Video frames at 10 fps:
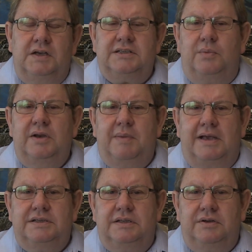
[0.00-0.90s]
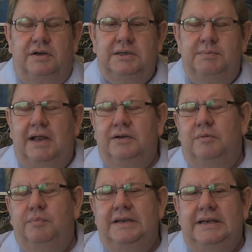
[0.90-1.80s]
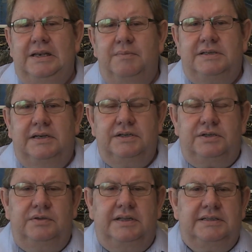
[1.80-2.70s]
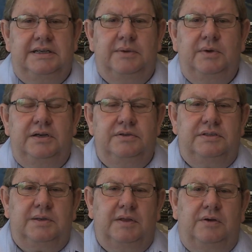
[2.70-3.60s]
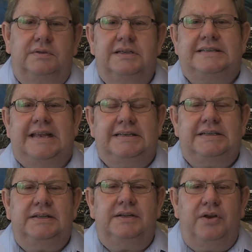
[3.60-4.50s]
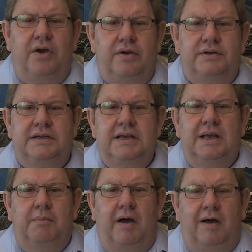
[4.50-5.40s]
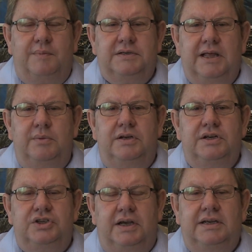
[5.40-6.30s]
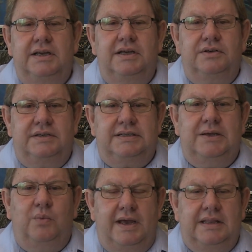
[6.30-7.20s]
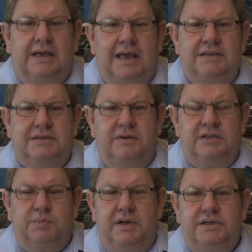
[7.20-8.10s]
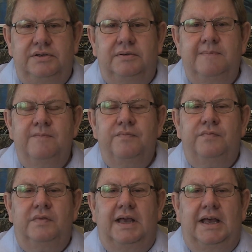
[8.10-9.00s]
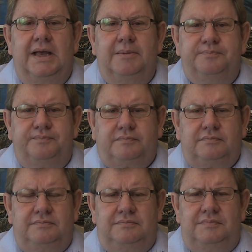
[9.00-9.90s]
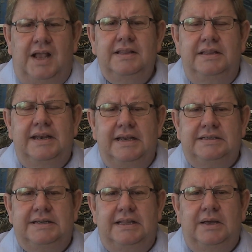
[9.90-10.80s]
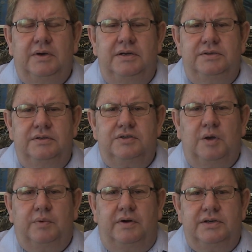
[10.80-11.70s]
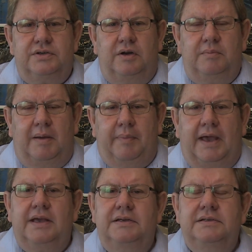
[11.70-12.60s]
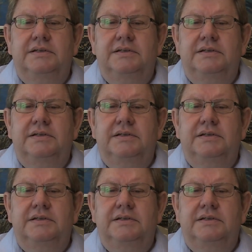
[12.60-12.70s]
And so I went back to the doctor, but I'd completely misunderstood. They said they were going to do something called a sentinel node biopsy. They were going to check to see where the cancer had spread to. And then the next day, they were going to do this operation on my back.